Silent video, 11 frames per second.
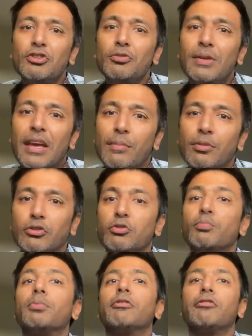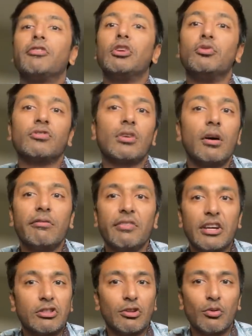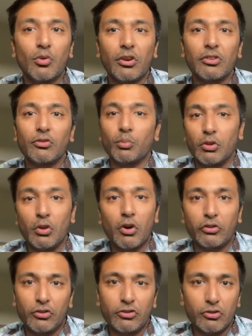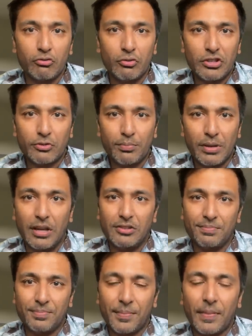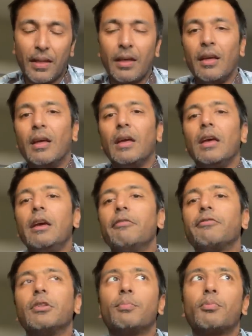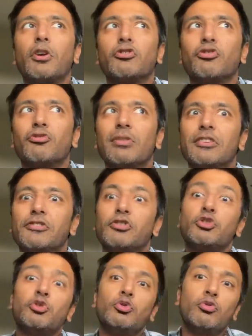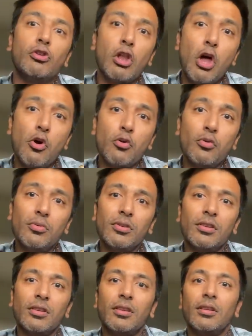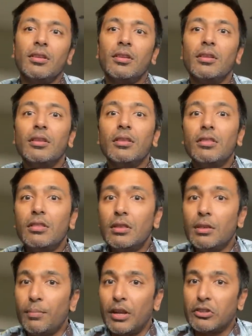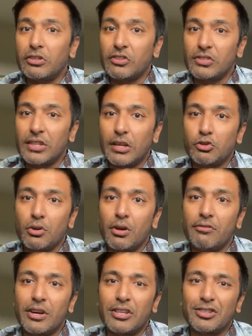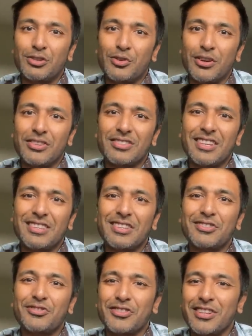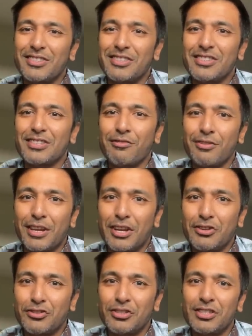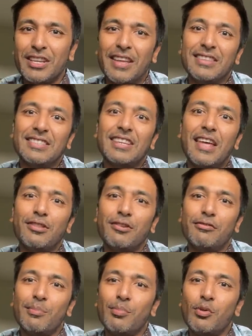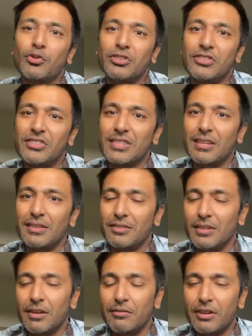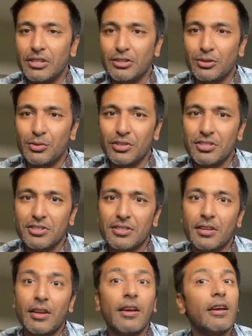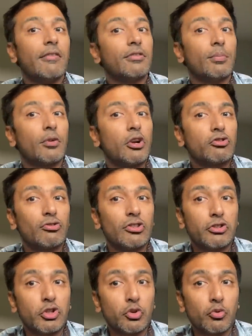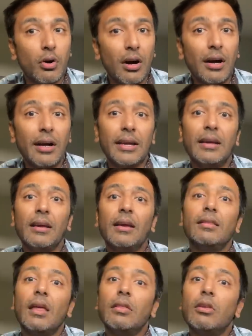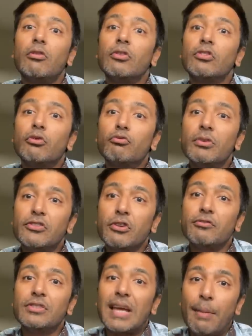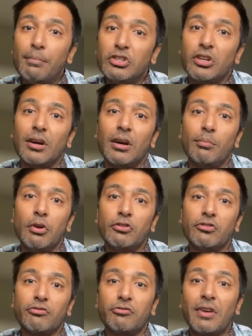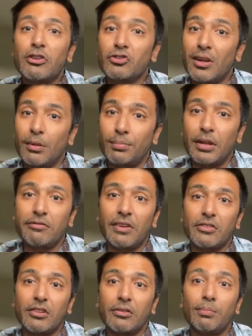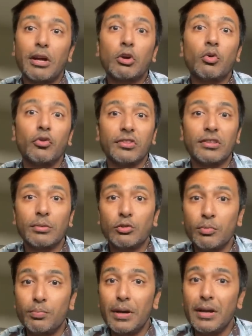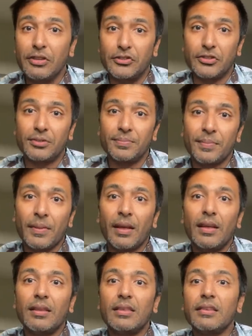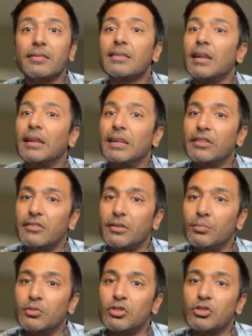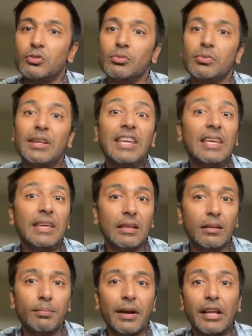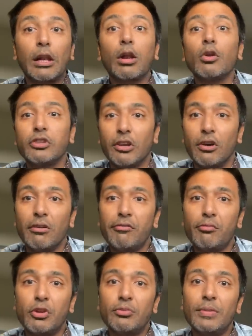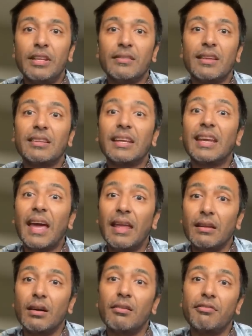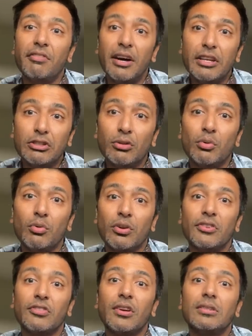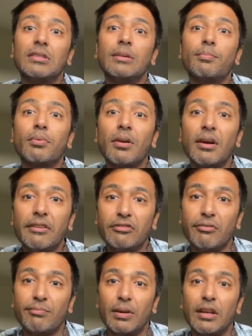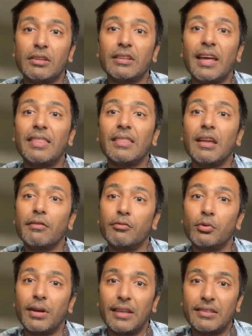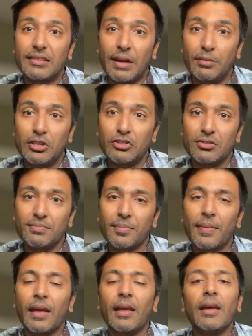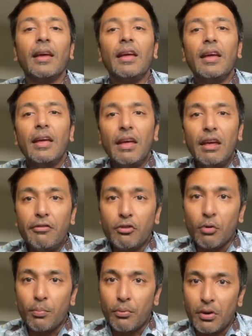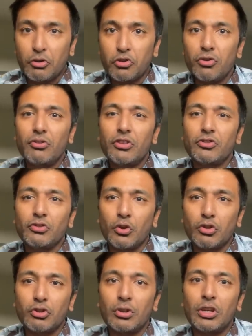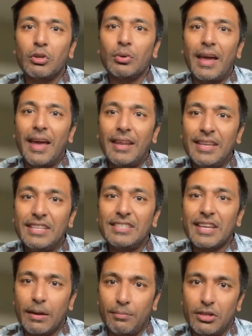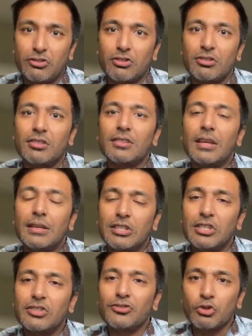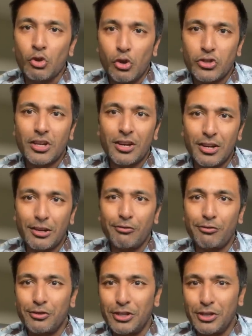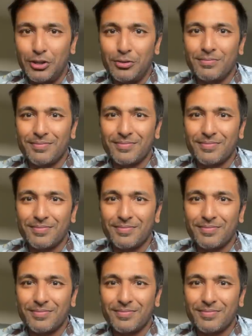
to be able to perfuse our vital organs with oxygen-rich blood. If the pressure is too low, the blood doesn't get to our vital organs, and this results in suffocation and death of important cells in our vital organs. If the pressure is too high, then there is a risk of damaging our most fragile blood vessels by causing them to burst. This then leads them to heal by clotting off, which means that again our vital organs are deprived of blood and therefore get damage. If your pressure is not doing you any damage, then it is not high for you.